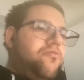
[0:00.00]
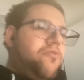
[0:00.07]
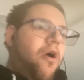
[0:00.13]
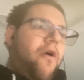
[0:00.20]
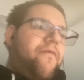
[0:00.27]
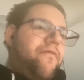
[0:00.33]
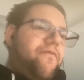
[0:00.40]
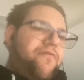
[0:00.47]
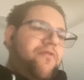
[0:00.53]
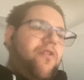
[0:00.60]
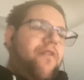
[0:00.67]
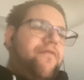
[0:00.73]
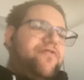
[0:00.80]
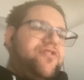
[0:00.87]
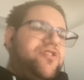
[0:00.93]

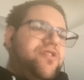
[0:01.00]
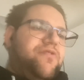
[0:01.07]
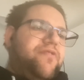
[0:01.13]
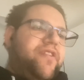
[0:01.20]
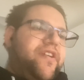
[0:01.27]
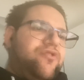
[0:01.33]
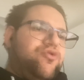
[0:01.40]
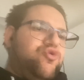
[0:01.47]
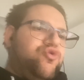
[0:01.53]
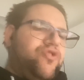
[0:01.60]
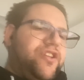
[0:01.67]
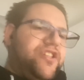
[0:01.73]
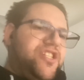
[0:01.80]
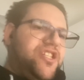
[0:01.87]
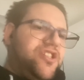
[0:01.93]
obviously round
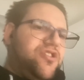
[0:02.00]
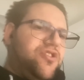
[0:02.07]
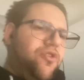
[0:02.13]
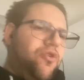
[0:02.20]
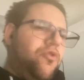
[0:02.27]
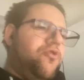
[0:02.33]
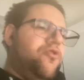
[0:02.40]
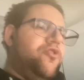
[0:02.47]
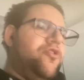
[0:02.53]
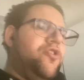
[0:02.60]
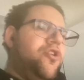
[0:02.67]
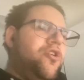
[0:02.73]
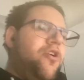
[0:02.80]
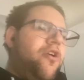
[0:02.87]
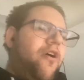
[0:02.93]
22
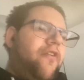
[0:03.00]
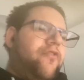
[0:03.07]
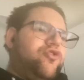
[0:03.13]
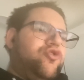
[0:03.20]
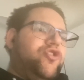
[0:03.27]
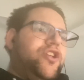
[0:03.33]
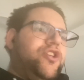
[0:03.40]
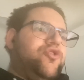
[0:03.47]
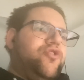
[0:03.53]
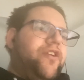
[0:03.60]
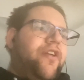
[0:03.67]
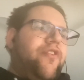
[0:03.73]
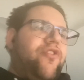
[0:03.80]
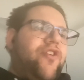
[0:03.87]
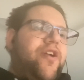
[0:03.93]
of
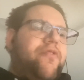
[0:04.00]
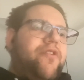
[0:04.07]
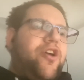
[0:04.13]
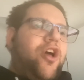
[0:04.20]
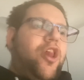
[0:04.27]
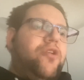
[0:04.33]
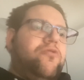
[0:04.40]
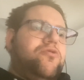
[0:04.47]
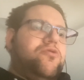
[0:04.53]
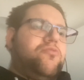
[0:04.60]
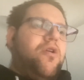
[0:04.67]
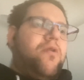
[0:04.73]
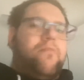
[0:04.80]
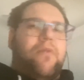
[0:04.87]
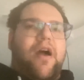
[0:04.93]
2023 when Collingwood
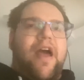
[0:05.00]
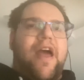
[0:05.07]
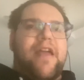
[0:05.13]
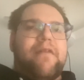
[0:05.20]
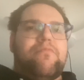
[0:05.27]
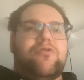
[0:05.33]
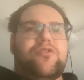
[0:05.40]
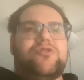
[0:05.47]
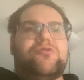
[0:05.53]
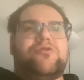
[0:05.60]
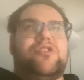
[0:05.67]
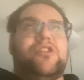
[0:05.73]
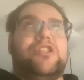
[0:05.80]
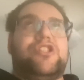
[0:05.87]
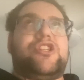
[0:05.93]
won by 8 points
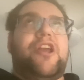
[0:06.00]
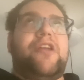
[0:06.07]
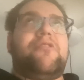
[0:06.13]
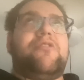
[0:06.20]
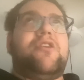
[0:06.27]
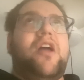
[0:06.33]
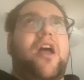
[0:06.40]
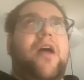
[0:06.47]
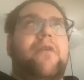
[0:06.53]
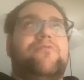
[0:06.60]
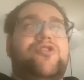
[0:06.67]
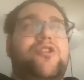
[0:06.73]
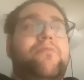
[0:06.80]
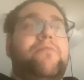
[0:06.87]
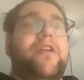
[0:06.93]
with the
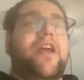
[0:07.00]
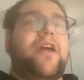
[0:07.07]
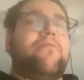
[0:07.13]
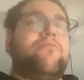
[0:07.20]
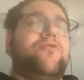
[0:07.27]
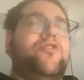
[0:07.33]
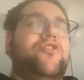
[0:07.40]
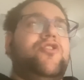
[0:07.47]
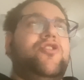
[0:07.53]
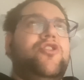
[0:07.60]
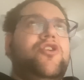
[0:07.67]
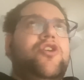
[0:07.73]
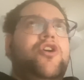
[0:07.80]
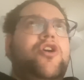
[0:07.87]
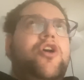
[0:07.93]
Jeremy Cameron.
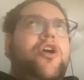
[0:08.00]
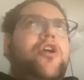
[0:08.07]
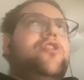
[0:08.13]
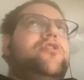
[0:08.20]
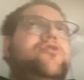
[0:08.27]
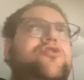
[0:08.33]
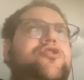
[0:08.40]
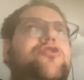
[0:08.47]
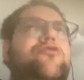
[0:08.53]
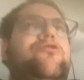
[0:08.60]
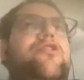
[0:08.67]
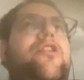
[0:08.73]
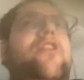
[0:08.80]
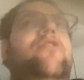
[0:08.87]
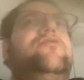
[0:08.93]

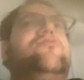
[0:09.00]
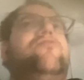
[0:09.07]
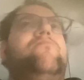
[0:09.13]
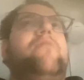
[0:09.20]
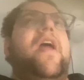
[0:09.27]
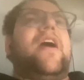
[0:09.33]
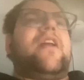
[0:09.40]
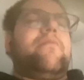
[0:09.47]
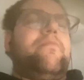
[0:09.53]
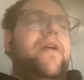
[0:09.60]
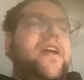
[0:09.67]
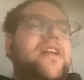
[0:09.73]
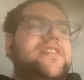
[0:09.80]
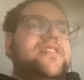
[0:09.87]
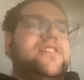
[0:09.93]
2 goals from out of
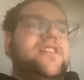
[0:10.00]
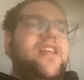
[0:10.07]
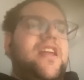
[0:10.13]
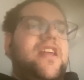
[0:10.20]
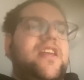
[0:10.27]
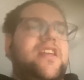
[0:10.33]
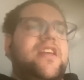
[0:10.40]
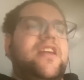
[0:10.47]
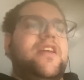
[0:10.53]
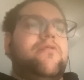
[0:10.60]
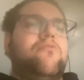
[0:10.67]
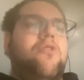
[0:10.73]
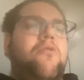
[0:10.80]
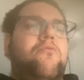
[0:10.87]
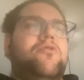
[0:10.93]
bounds that he
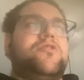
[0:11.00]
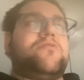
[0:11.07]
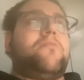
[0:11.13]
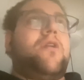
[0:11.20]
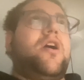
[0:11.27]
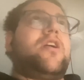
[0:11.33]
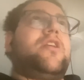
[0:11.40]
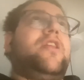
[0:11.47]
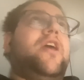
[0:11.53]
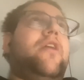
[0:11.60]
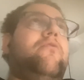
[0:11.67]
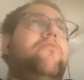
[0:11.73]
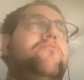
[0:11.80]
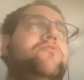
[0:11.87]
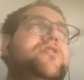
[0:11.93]
kicked. One was marked, the
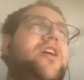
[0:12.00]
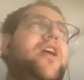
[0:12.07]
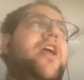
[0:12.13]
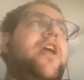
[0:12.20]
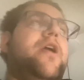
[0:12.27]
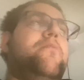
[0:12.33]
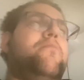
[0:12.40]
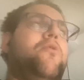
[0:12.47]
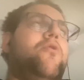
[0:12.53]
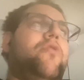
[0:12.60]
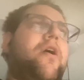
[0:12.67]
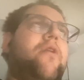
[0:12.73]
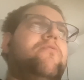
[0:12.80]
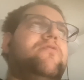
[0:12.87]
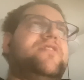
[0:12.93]
other one was a handball
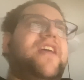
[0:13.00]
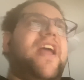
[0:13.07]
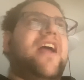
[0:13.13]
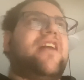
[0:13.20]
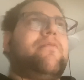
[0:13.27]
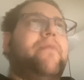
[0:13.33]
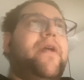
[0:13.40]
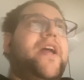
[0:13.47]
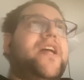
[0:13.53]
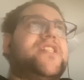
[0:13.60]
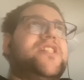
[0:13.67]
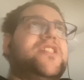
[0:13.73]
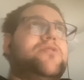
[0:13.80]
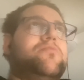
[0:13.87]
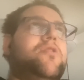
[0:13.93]
that was out of
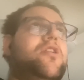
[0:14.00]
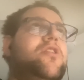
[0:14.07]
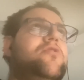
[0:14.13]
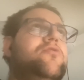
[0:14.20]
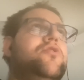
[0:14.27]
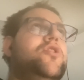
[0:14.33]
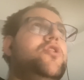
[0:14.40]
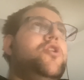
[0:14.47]
bounds as well.